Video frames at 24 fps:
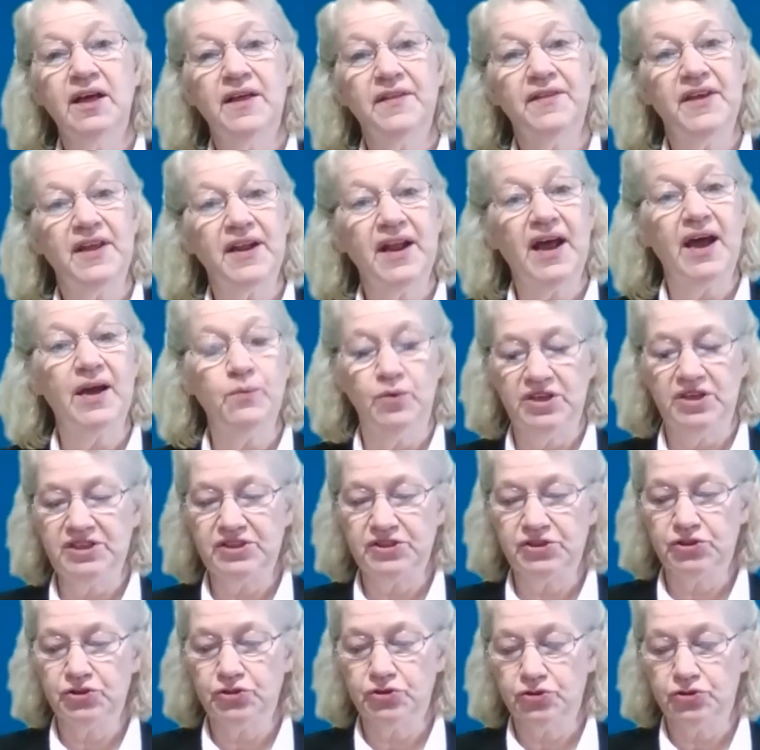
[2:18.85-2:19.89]
that I would
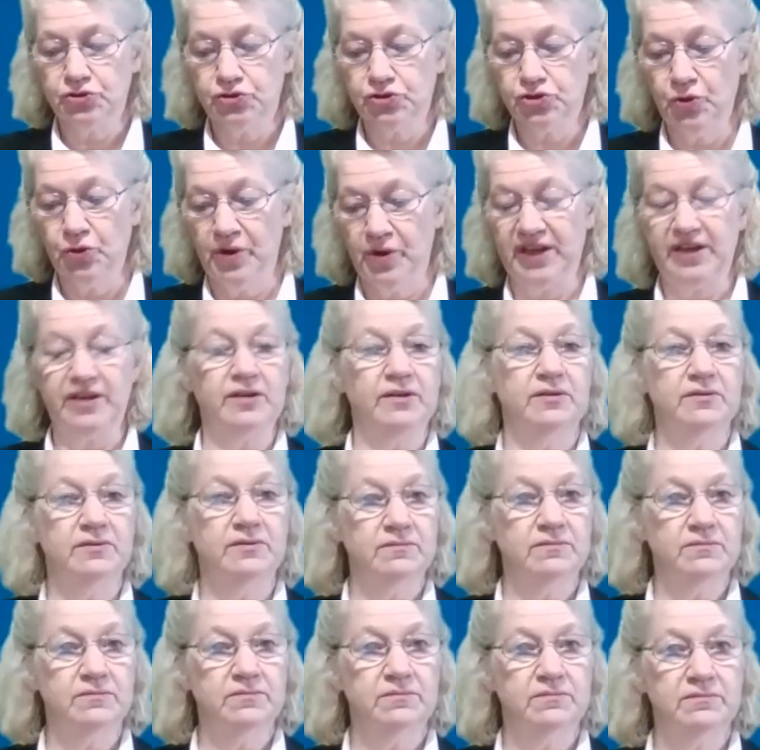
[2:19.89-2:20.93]
join.
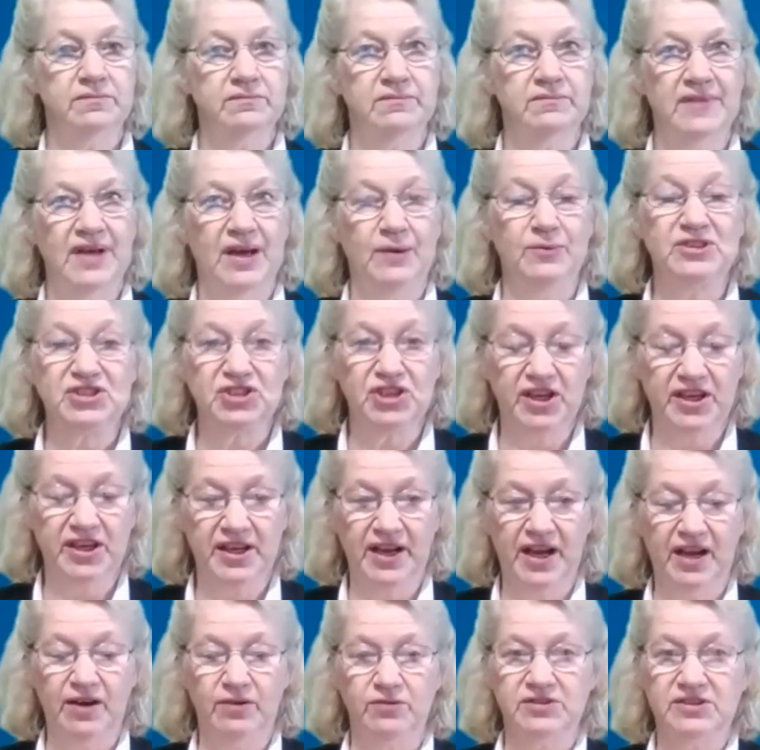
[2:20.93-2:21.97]
I would check it
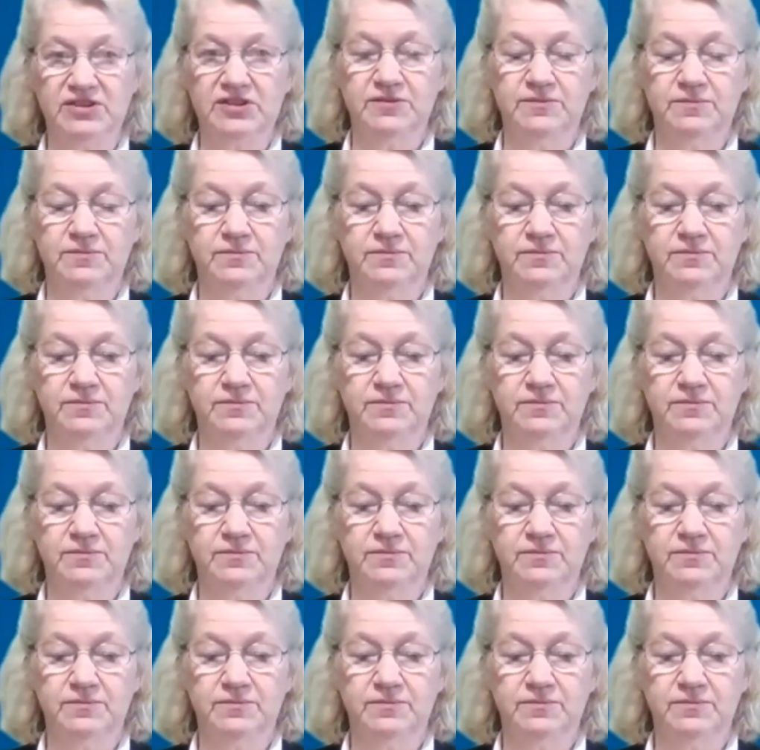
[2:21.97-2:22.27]
out.